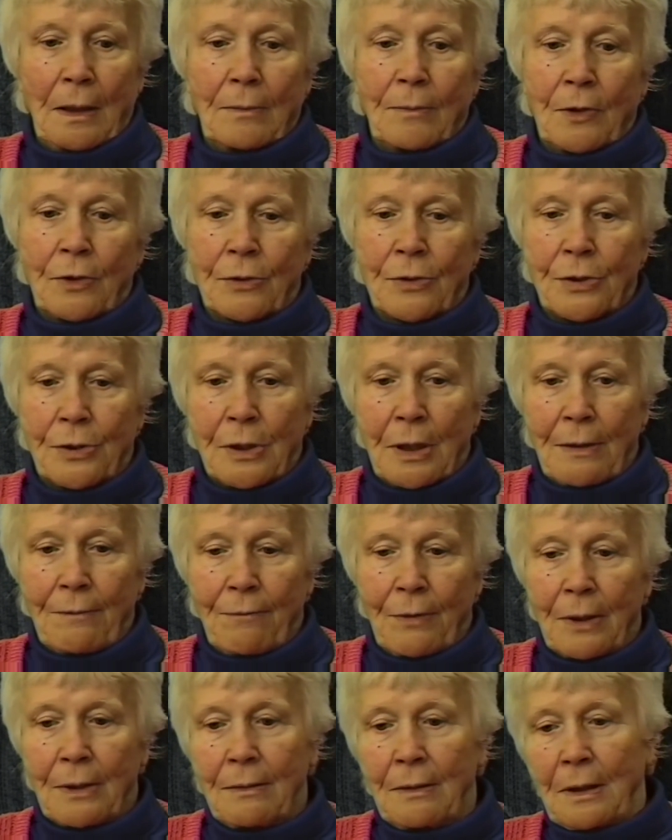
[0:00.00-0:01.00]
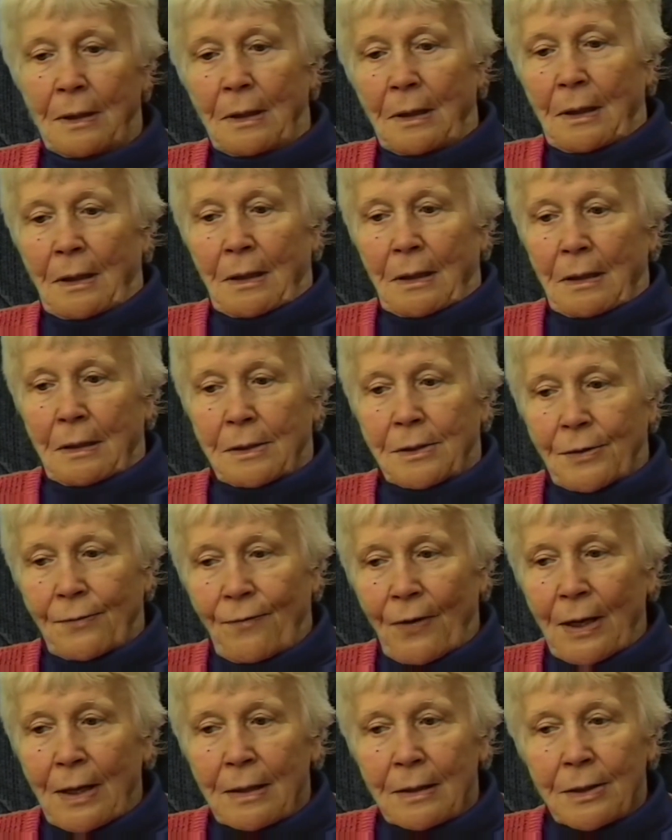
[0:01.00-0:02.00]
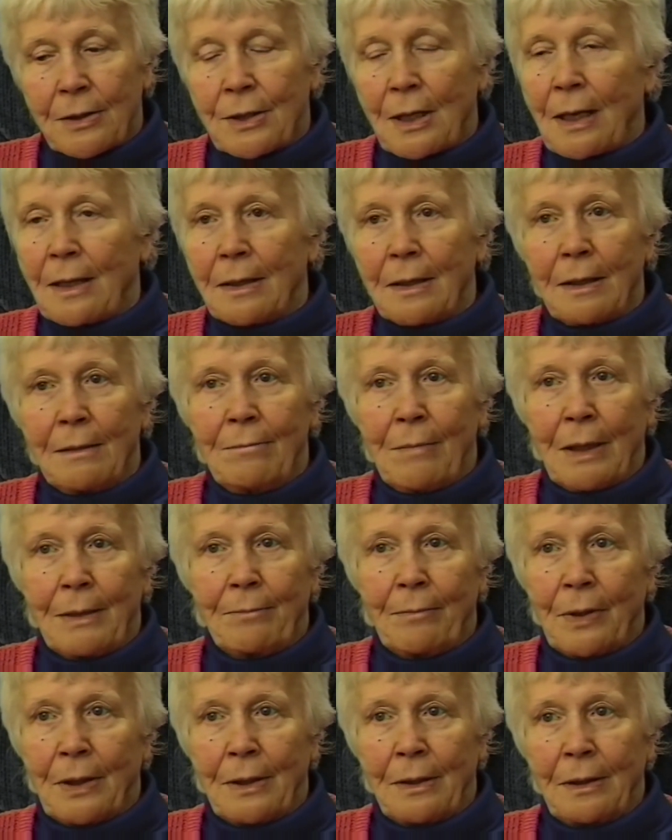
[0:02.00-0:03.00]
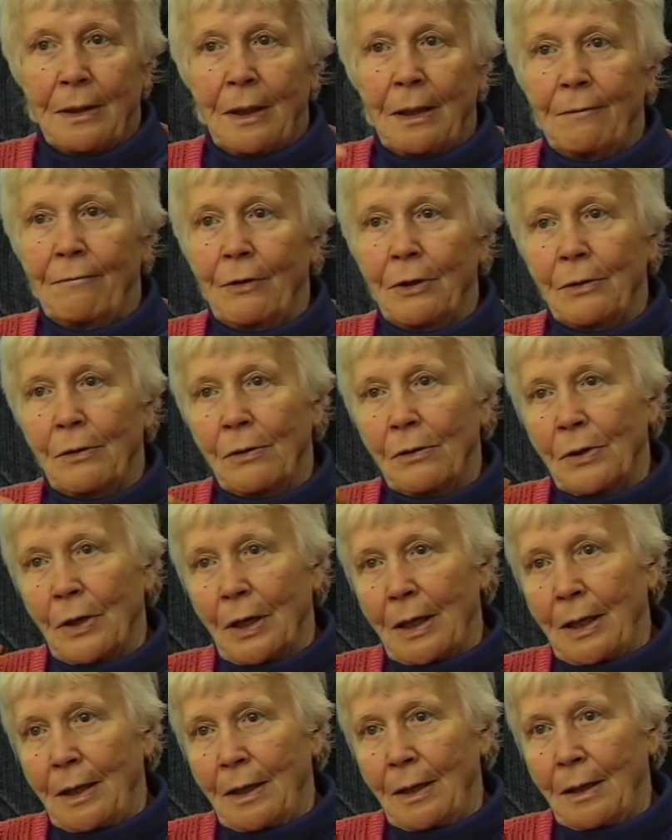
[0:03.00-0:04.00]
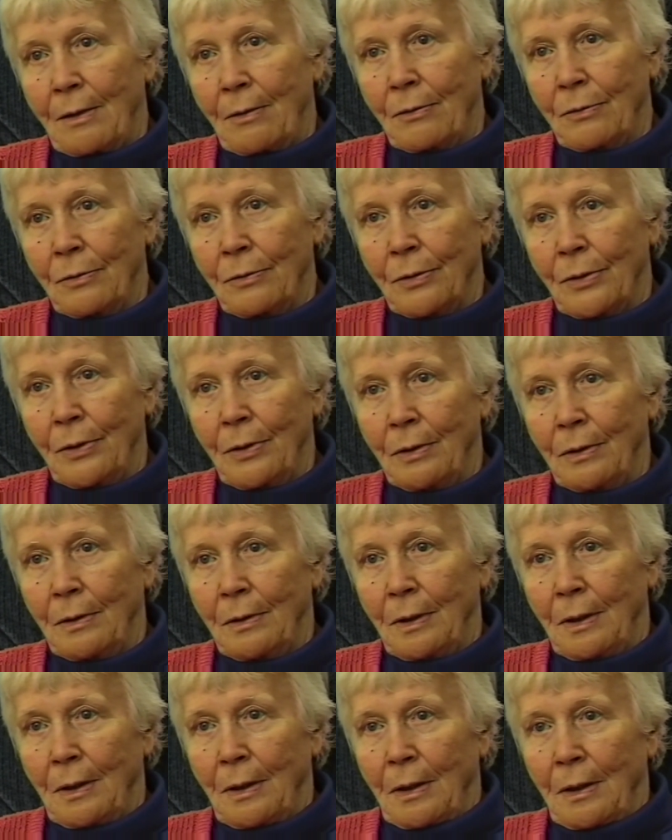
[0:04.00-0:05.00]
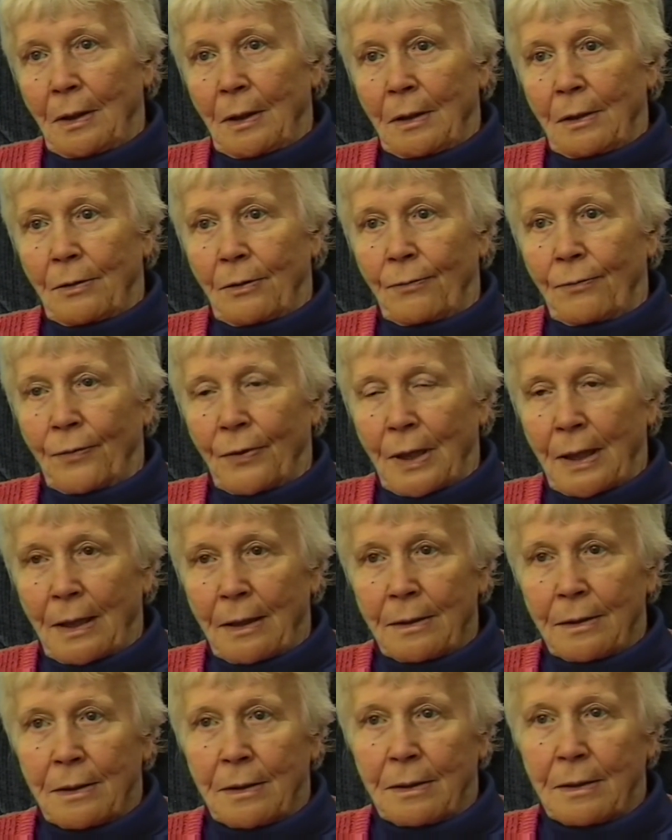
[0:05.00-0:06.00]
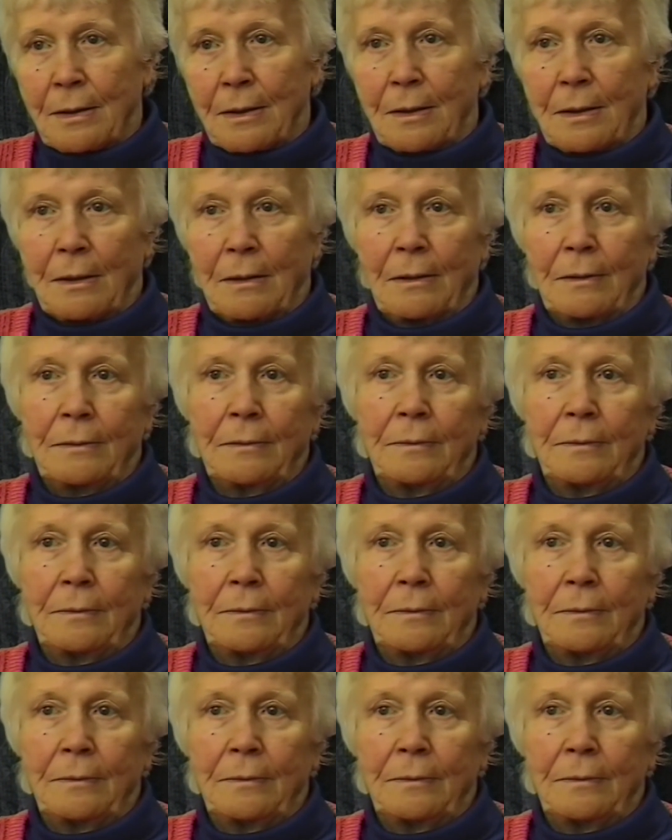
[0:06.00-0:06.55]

because they were, as far as I remember, they were already gone to France.